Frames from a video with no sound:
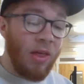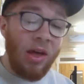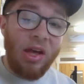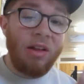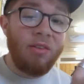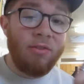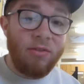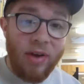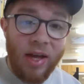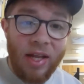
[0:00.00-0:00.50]

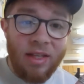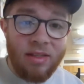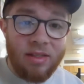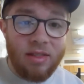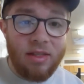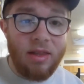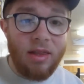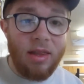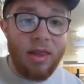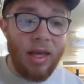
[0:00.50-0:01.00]

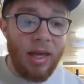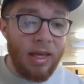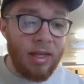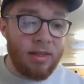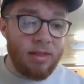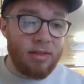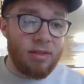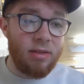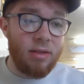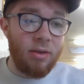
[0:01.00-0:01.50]
invented
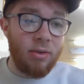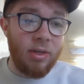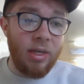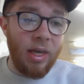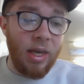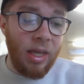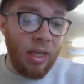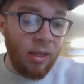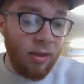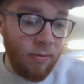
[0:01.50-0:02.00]
this,
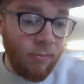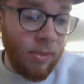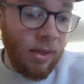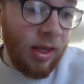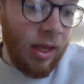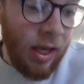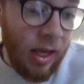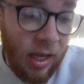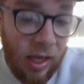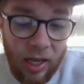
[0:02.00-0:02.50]
okay,
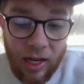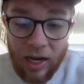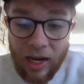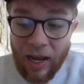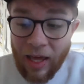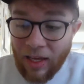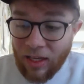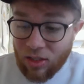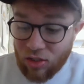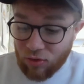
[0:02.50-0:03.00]

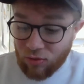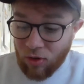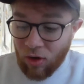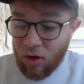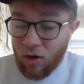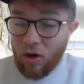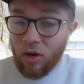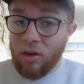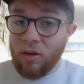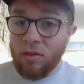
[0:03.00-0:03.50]
later
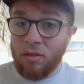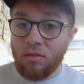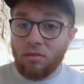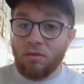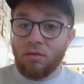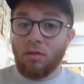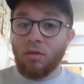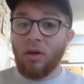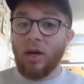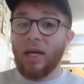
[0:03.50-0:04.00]
on
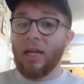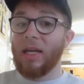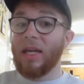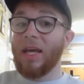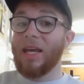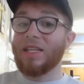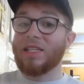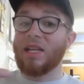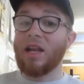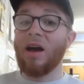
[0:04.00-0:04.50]
in
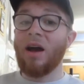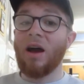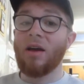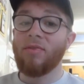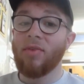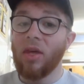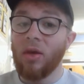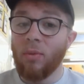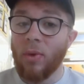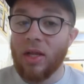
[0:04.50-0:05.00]
his life,
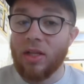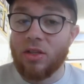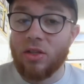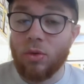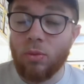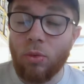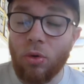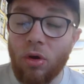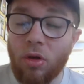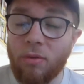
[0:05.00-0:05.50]
he went to
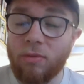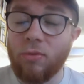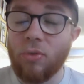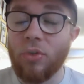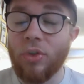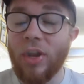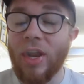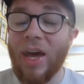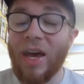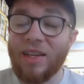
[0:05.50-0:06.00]
work
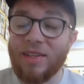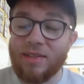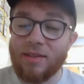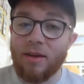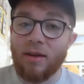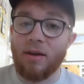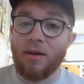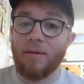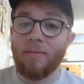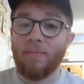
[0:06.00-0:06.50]
for
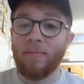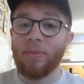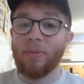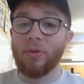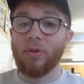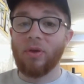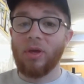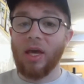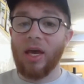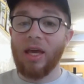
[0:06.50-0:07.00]
NASA,
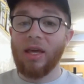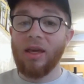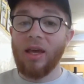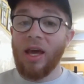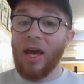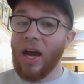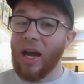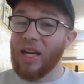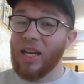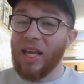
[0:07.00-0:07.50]
okay?
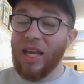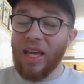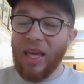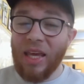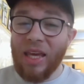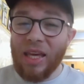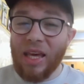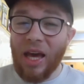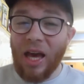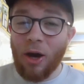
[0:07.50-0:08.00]
And
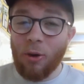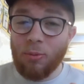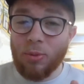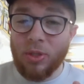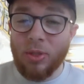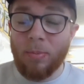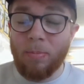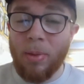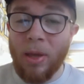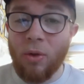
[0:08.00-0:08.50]
he helped
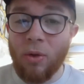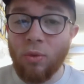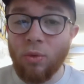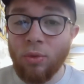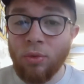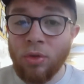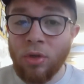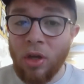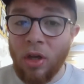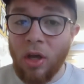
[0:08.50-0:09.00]
to
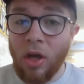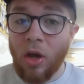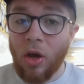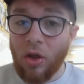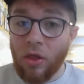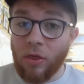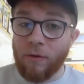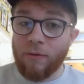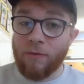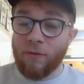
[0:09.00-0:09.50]
build
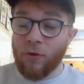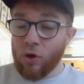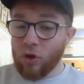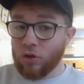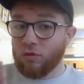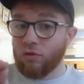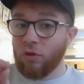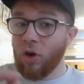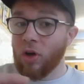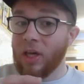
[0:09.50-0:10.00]
the
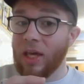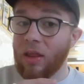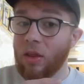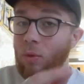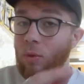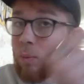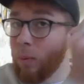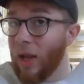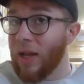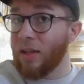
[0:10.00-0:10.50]
first rocket
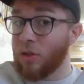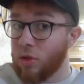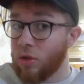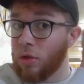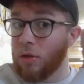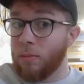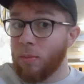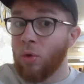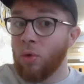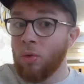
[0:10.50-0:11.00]
that went to
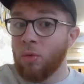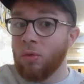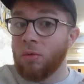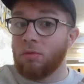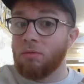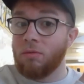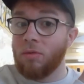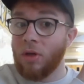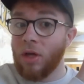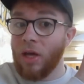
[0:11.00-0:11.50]
the
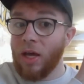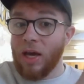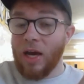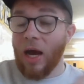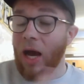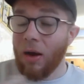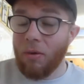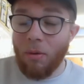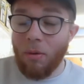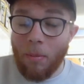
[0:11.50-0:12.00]
moon.
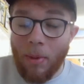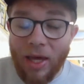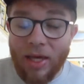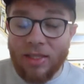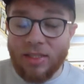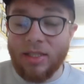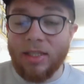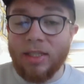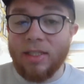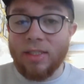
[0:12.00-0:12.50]
How
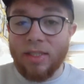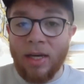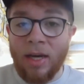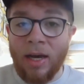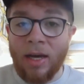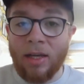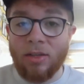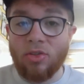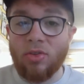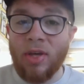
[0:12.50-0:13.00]
amazing is
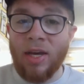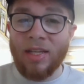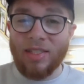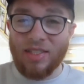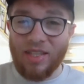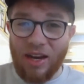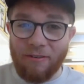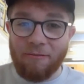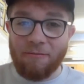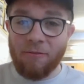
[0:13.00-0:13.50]
that? So that's
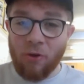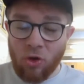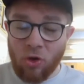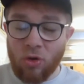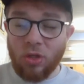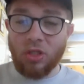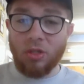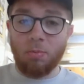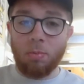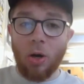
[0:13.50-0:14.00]
our
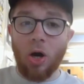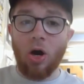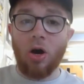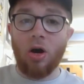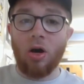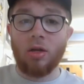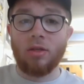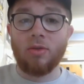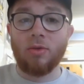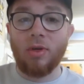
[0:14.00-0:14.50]
first
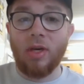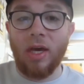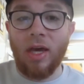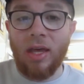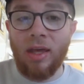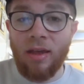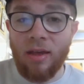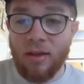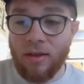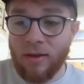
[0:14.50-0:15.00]
part, okay?